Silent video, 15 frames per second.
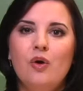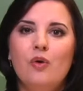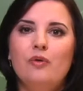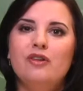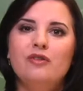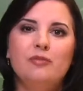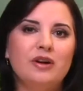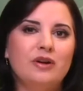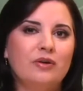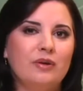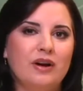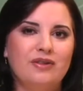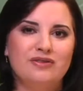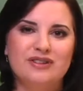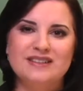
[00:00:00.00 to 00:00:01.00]
We have been
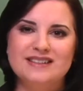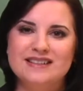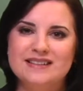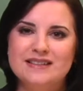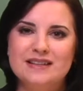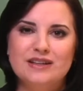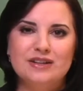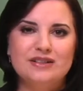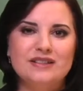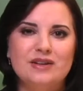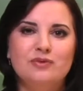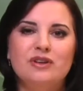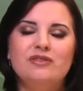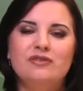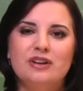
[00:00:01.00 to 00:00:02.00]
around for 60 years
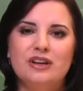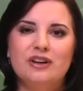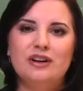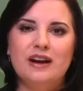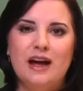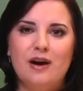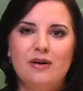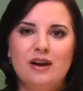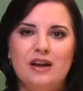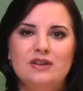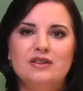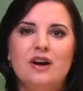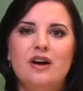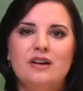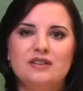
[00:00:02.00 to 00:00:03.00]
and we figured out
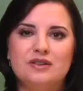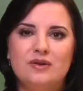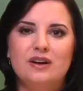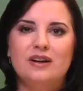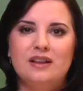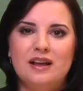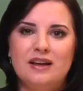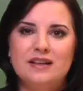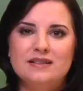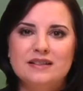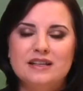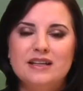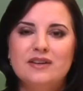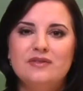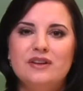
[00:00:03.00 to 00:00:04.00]
and talked to our clients
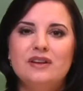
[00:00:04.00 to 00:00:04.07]
and